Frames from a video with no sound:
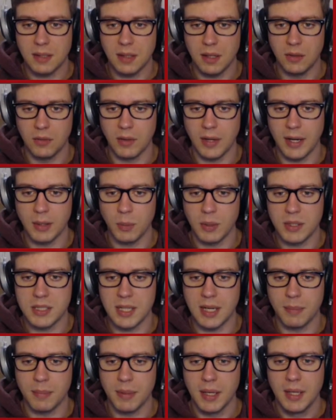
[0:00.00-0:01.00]
Alright, what's
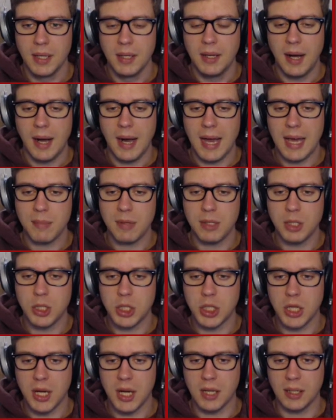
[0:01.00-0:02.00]
up? I am in
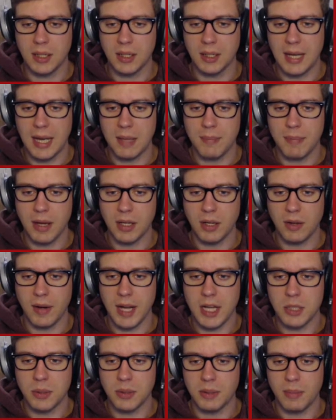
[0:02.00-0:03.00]
shock. A guy about your
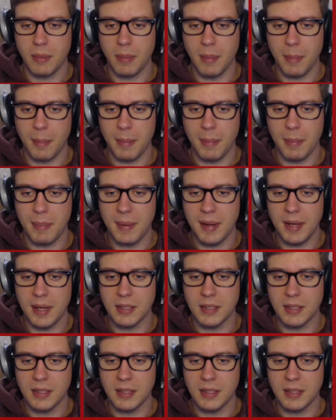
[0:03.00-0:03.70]
age, blah, blah, blah, blah.